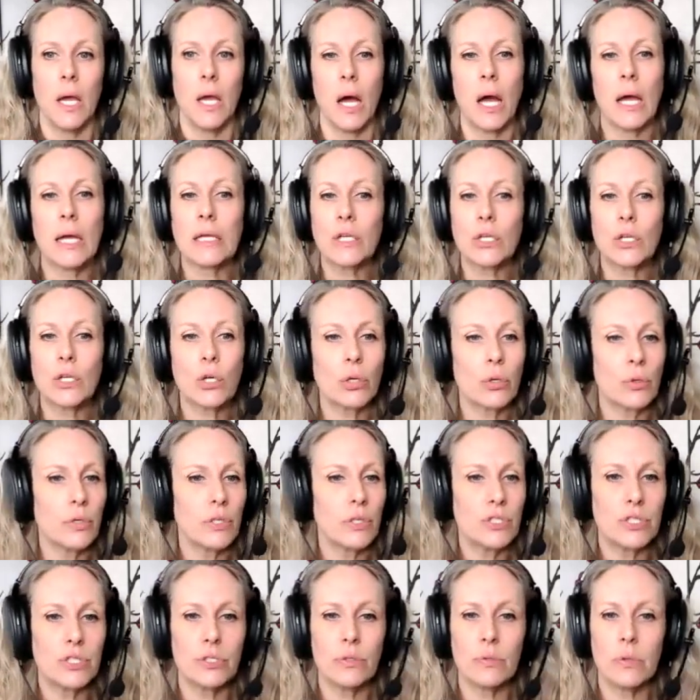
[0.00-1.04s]
I
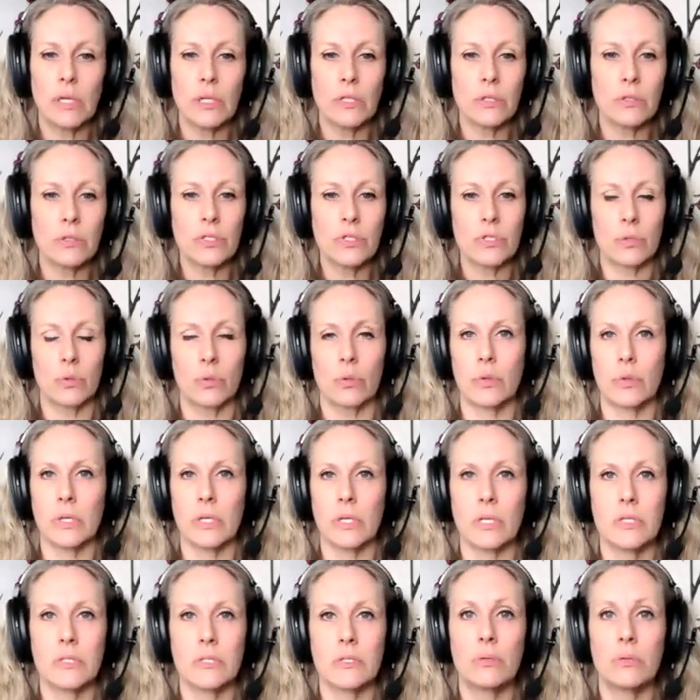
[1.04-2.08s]
encourage you in your
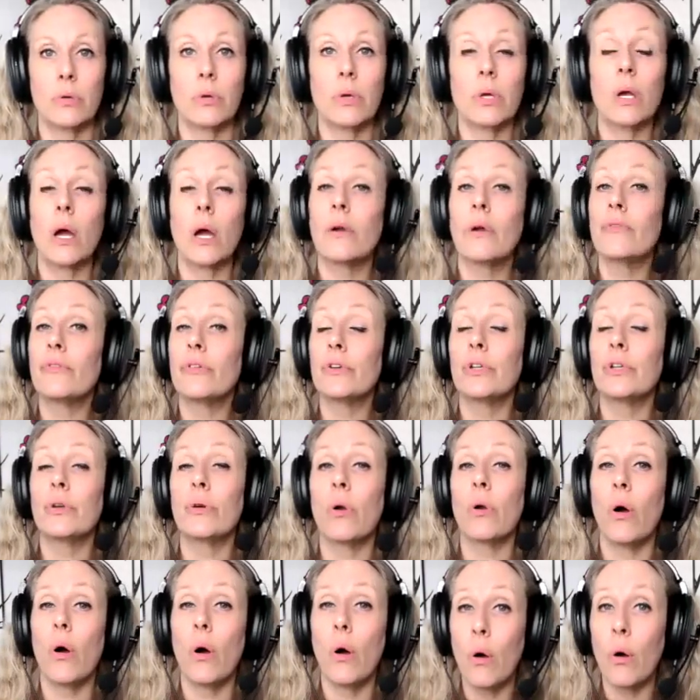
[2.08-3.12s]
stories to uncover
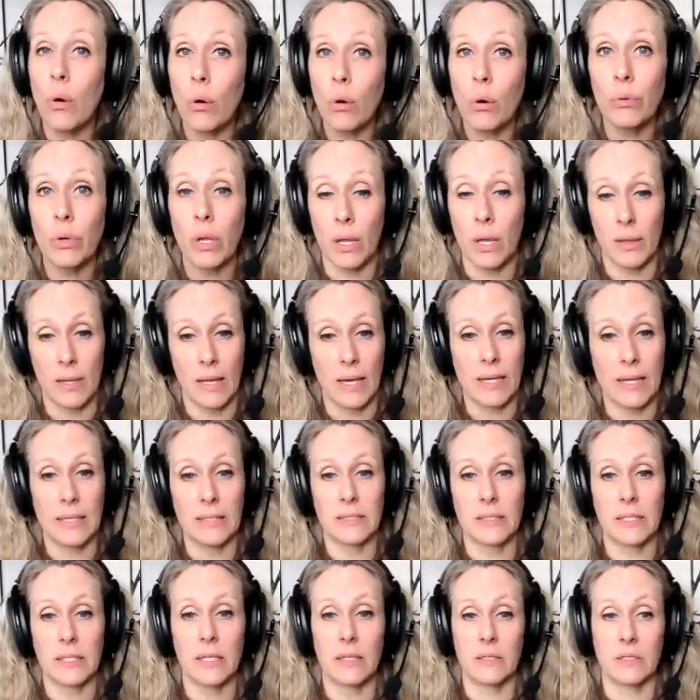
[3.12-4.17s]
your own
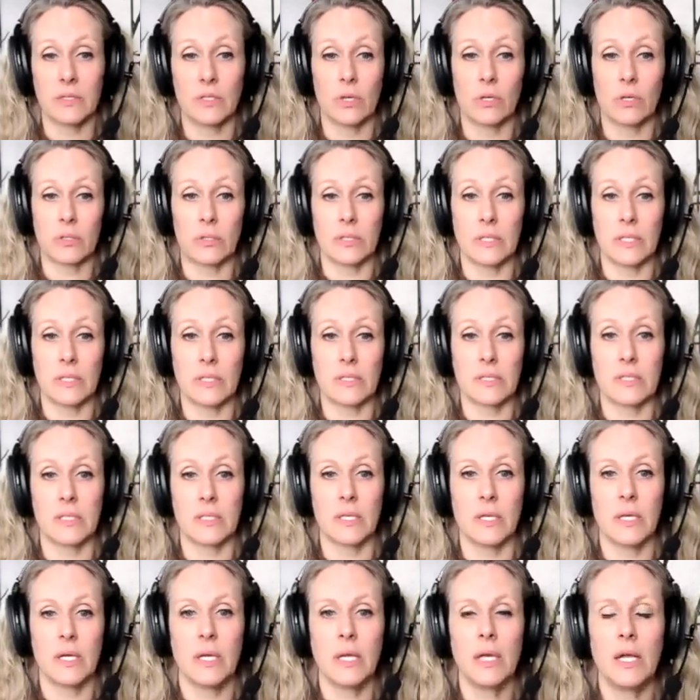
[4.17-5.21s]
light in the darkness.
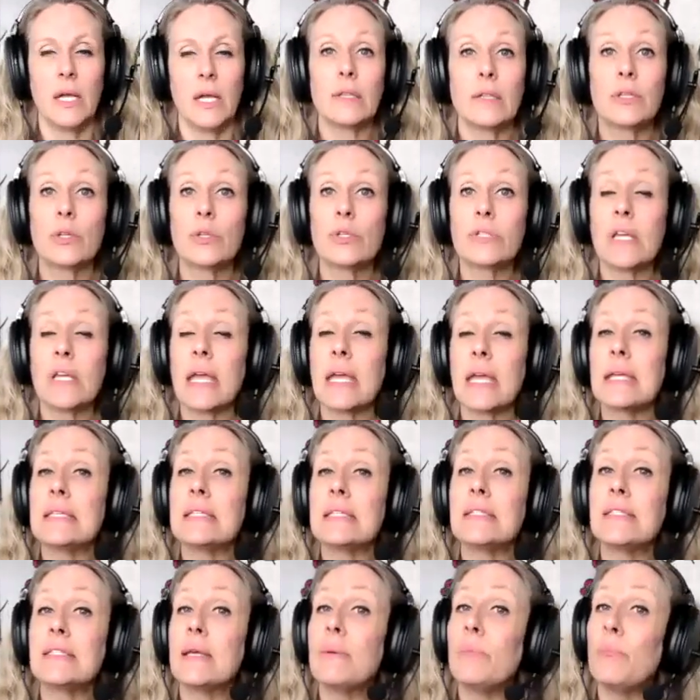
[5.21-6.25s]
There's a
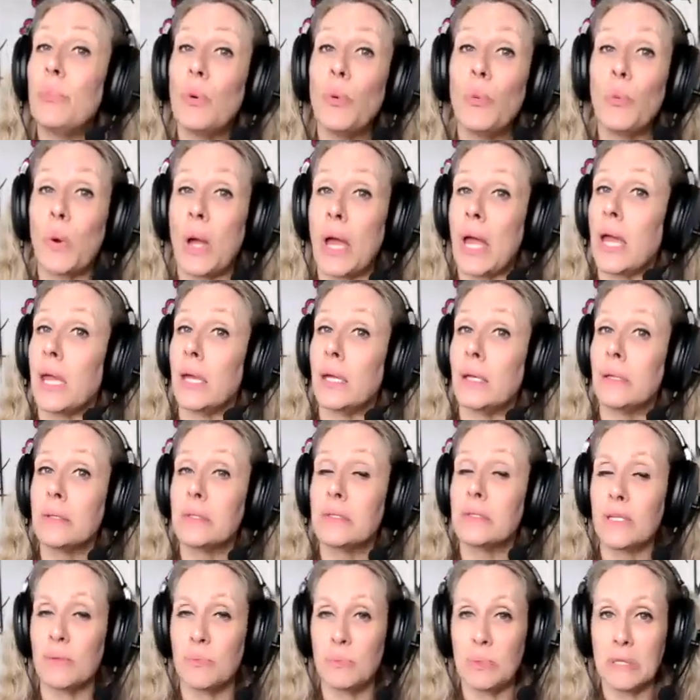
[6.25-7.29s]
simple way
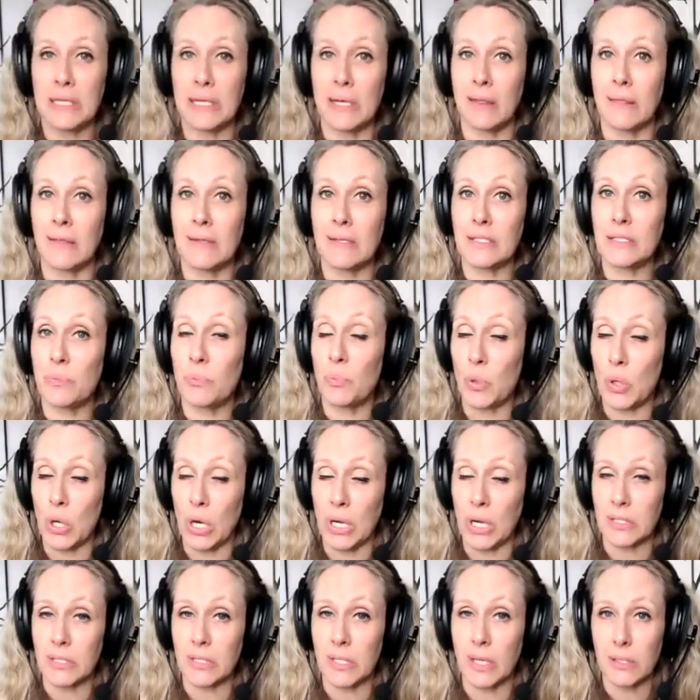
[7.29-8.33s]
to begin this
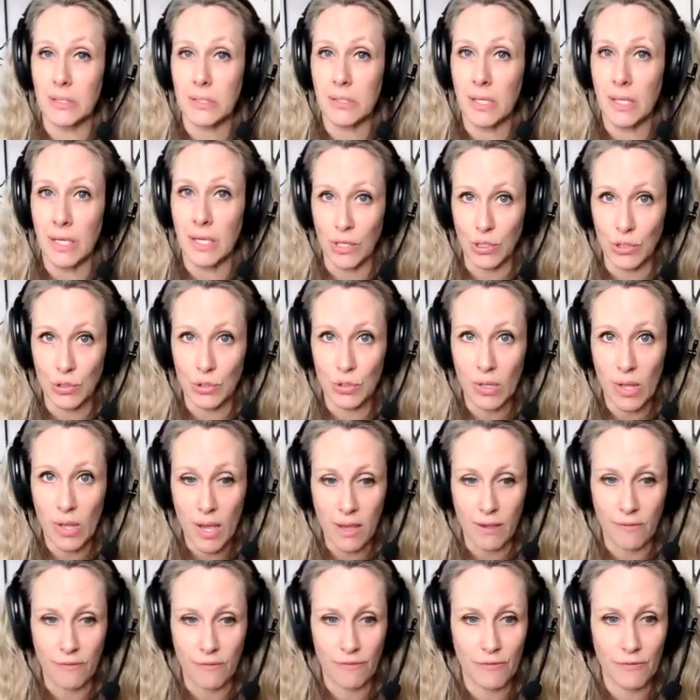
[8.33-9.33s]
process in your life.